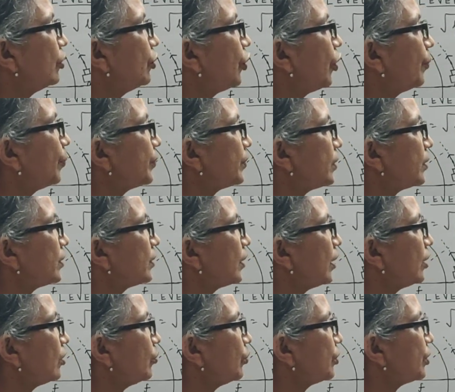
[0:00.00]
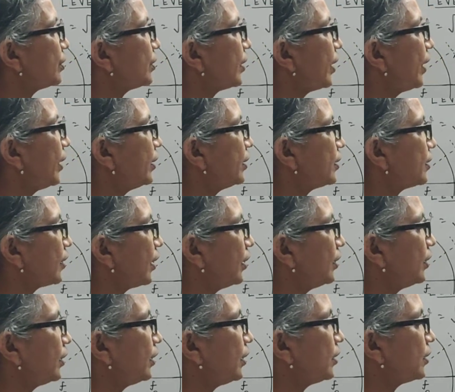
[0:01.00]
the opposite side, which is n
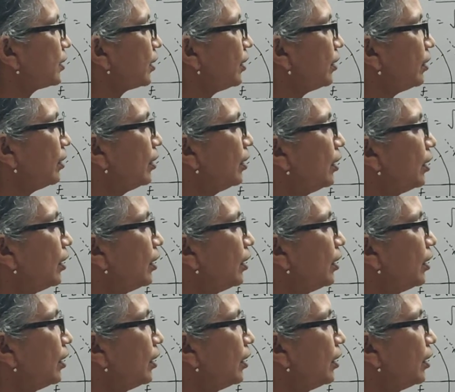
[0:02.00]
sin theta.